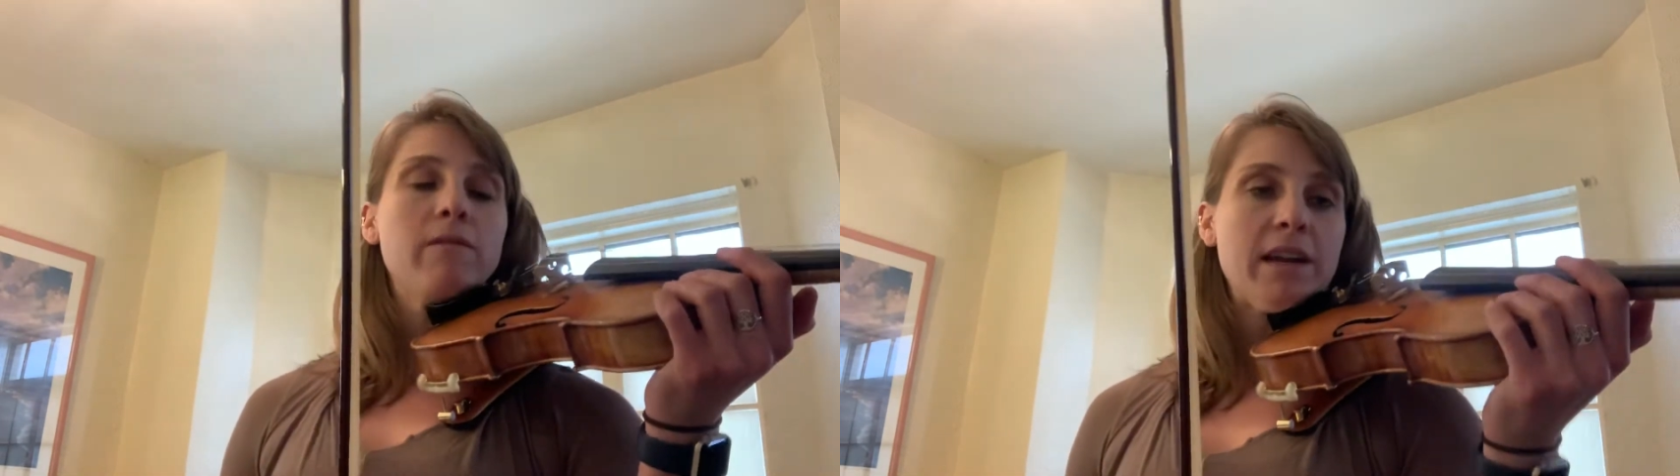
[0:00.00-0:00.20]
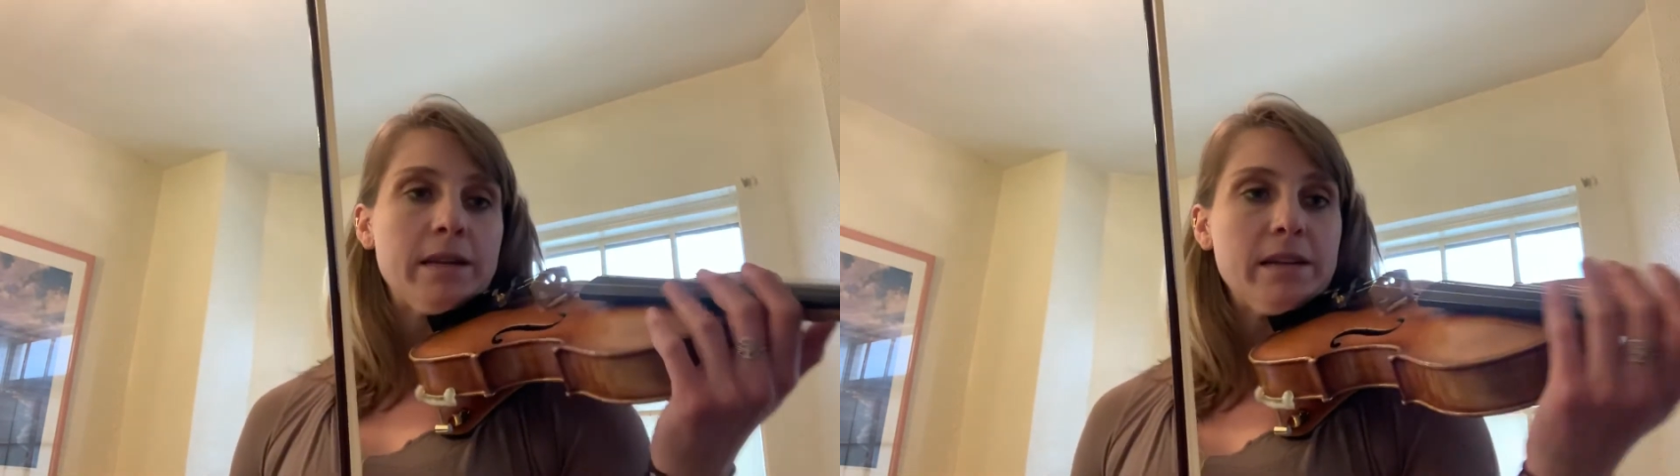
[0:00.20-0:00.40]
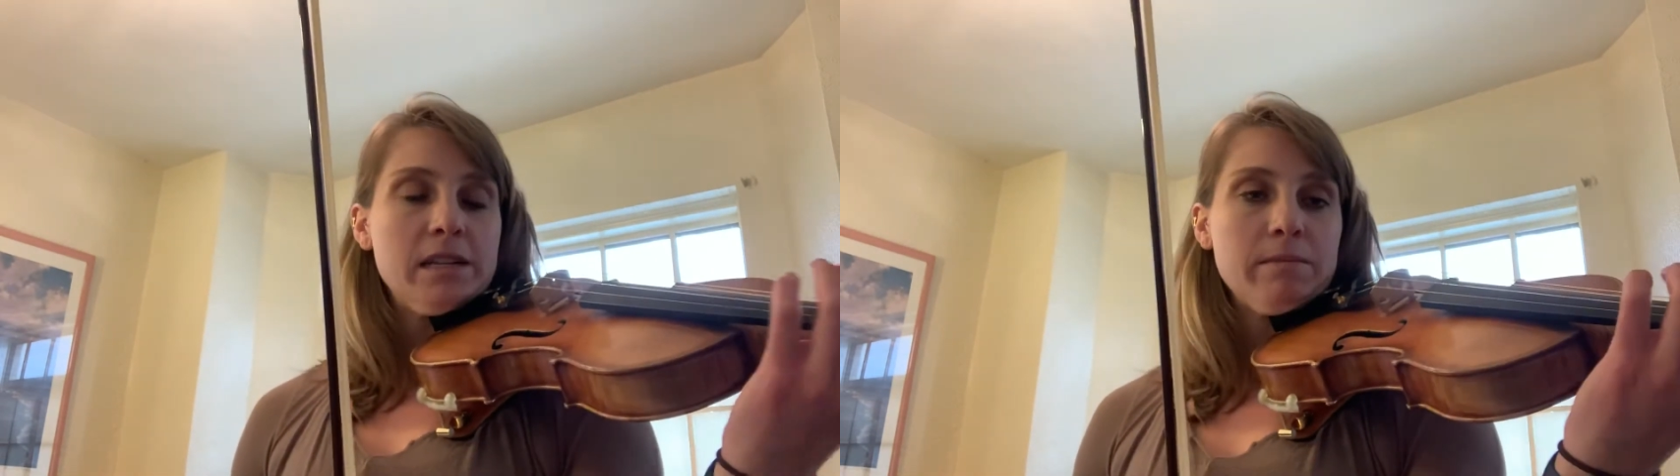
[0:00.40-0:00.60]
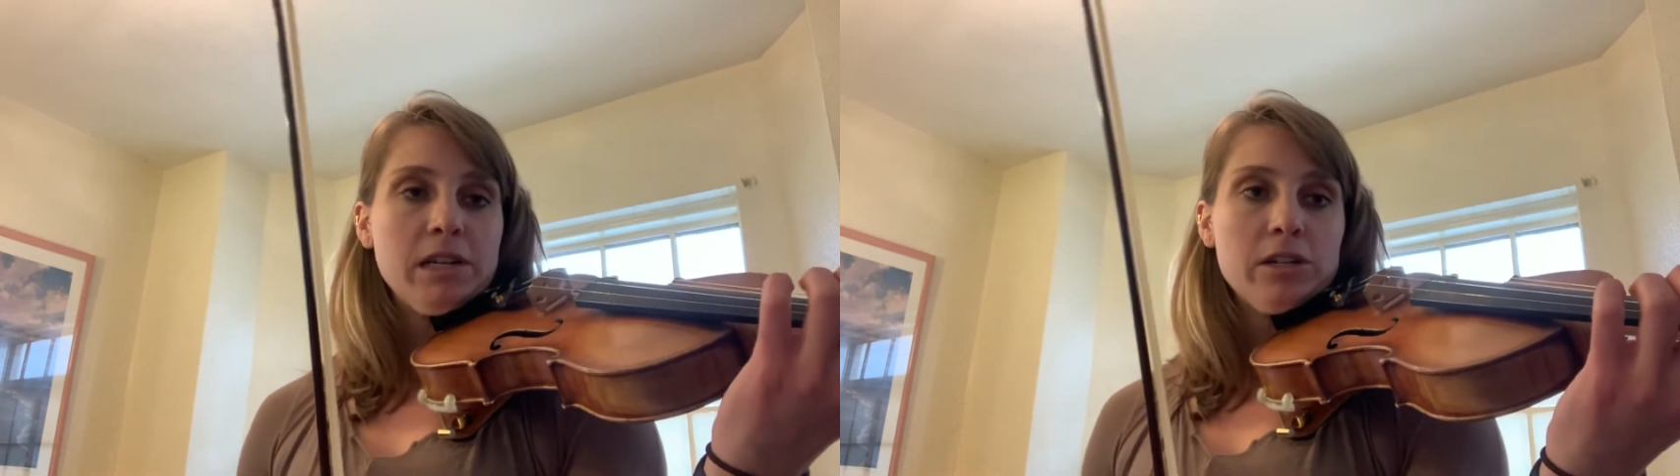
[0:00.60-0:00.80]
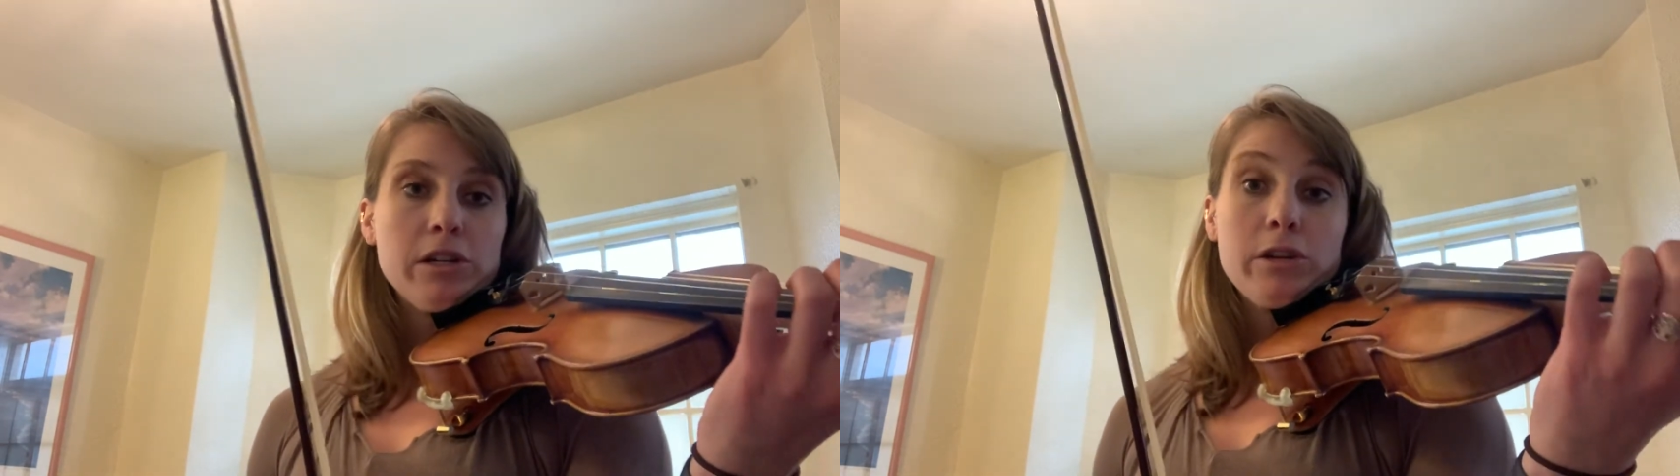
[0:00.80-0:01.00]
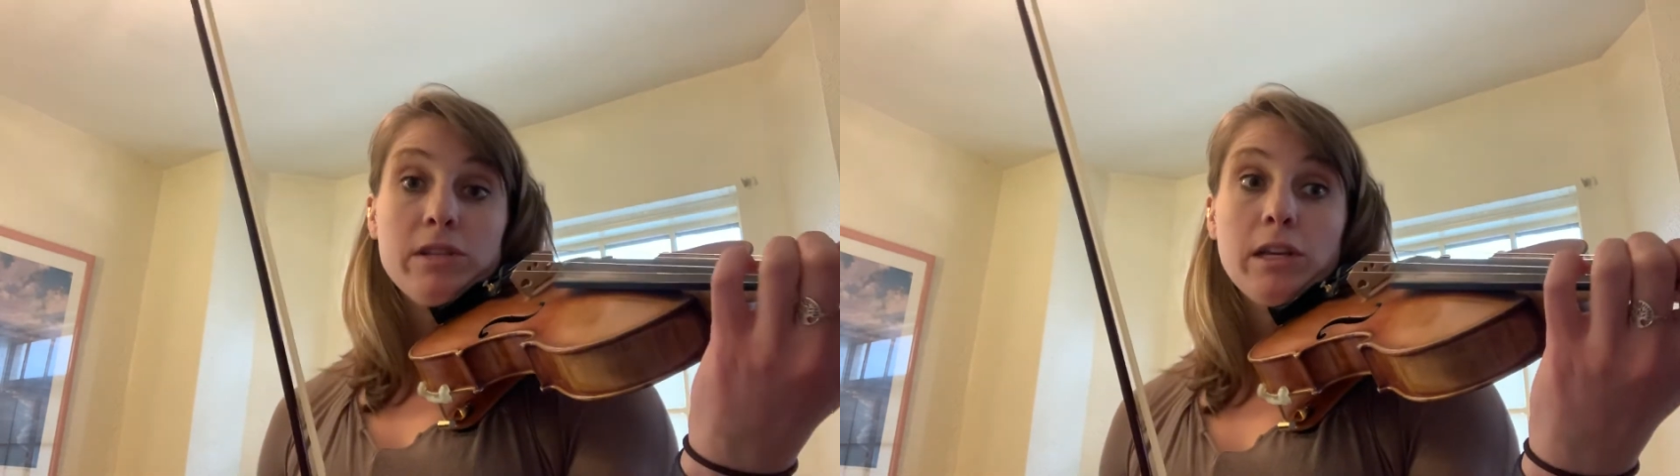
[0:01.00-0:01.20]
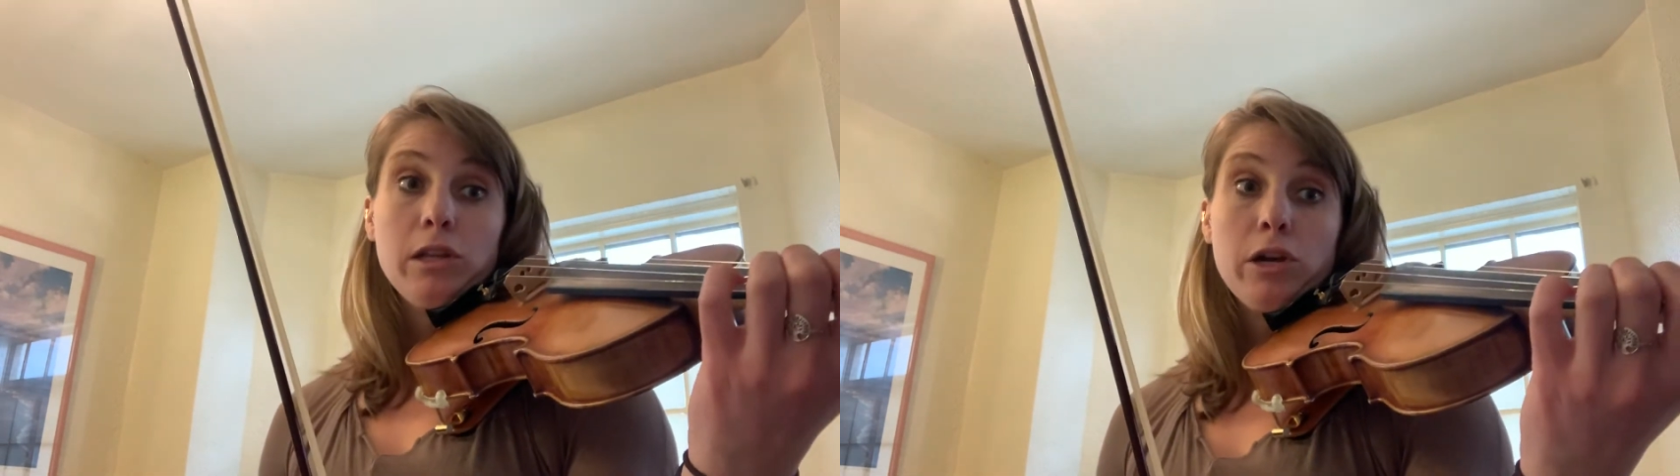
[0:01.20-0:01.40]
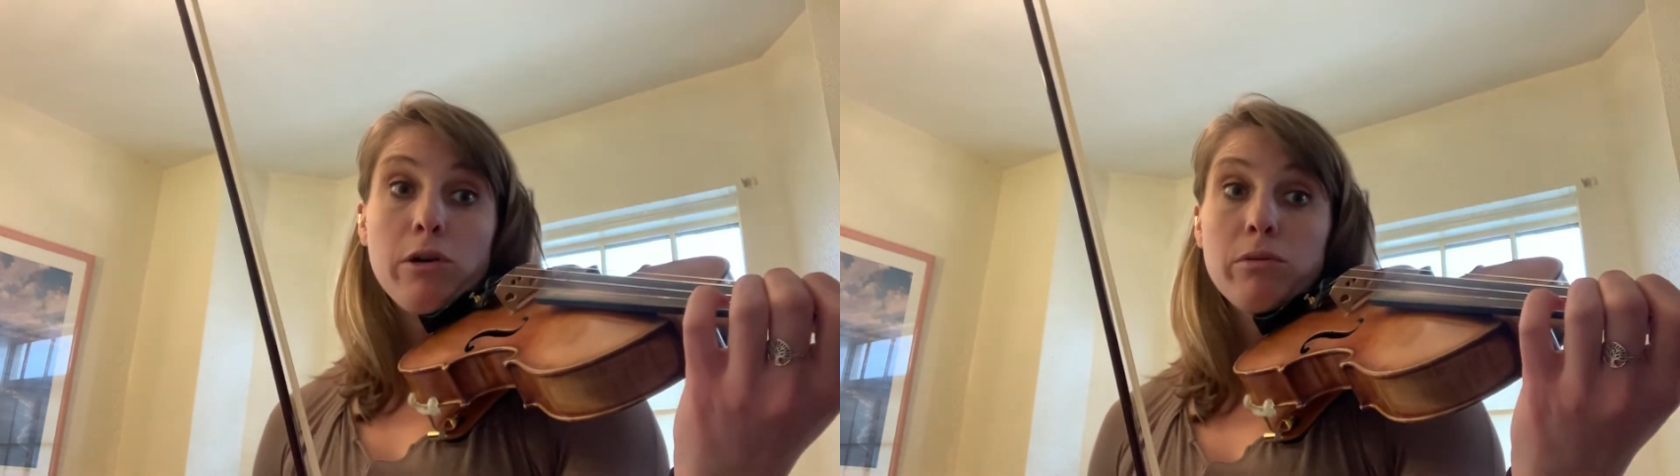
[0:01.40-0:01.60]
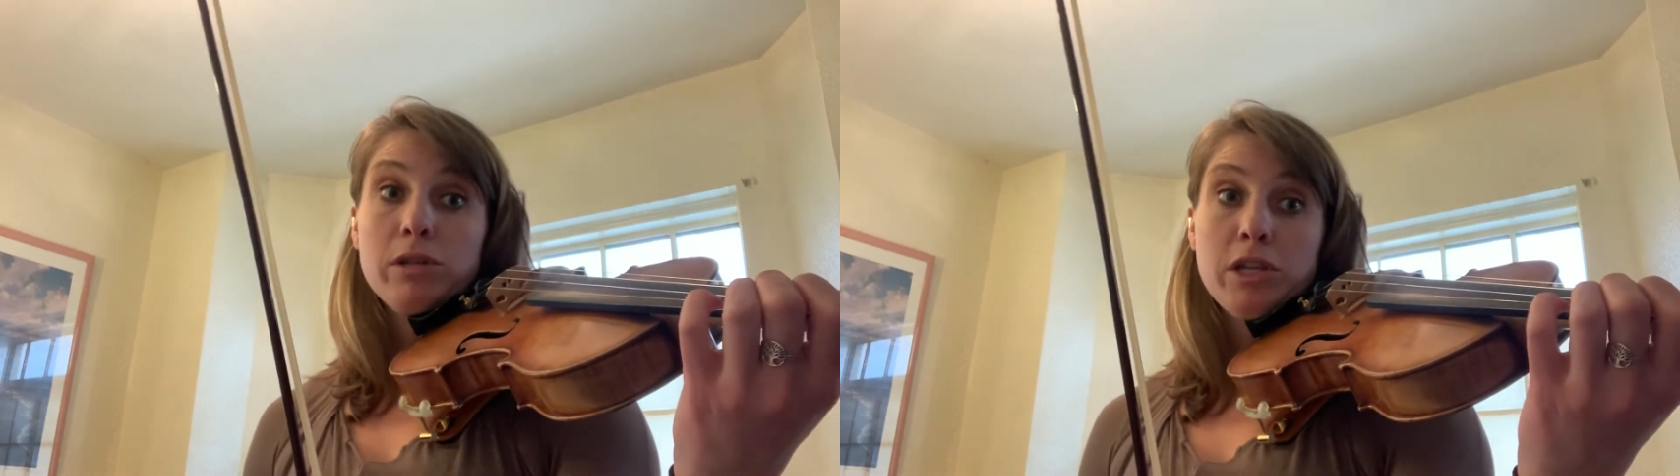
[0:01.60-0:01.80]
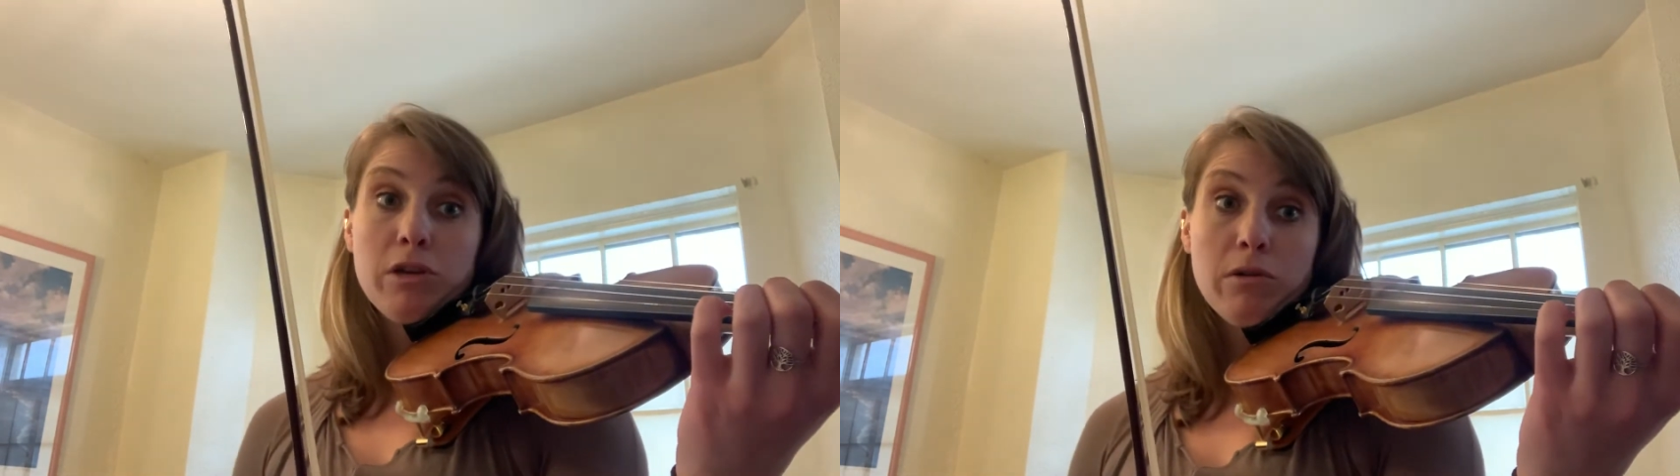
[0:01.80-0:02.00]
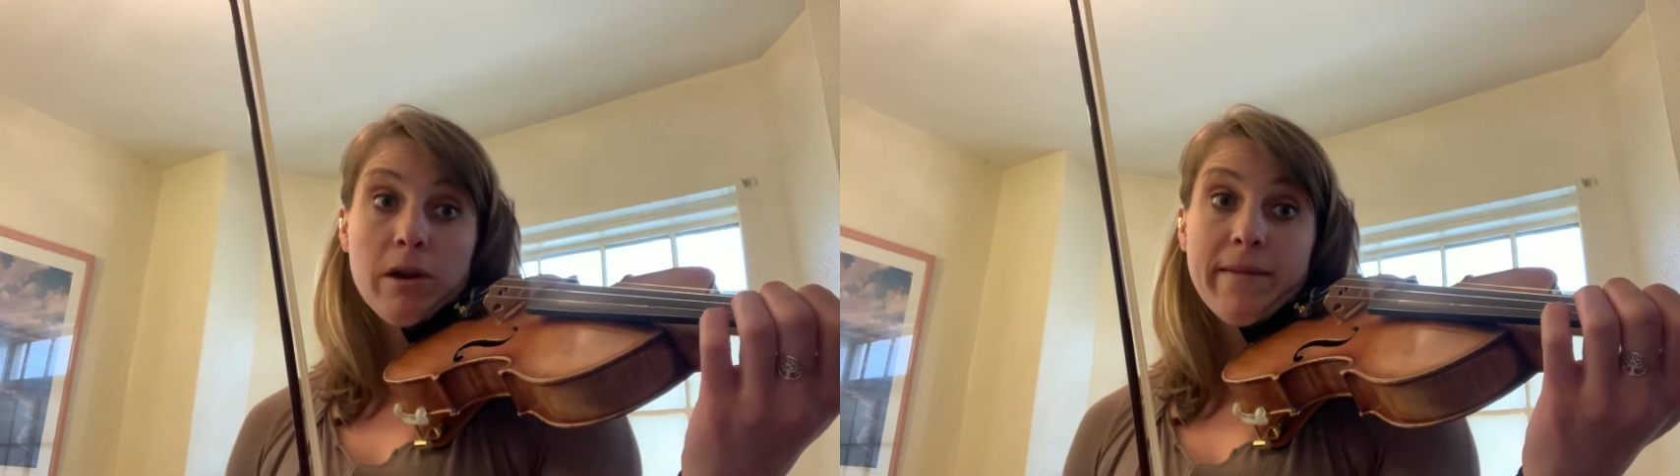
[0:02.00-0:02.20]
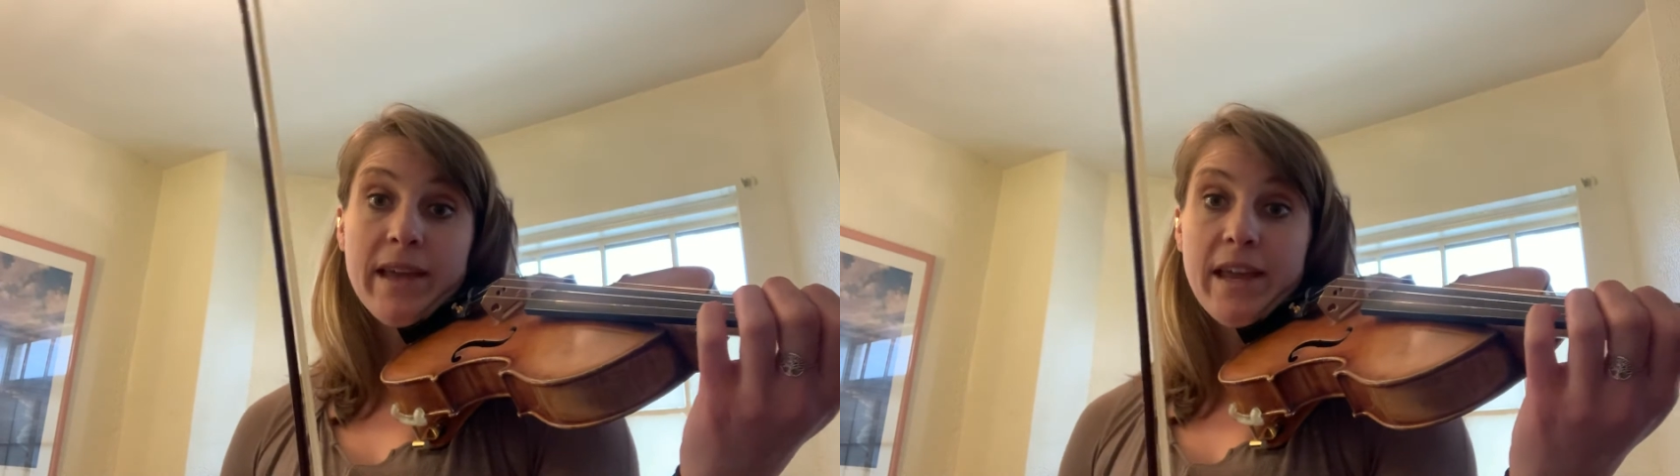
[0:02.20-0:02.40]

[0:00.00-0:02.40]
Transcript: Violins, make sure you're using low 2 on the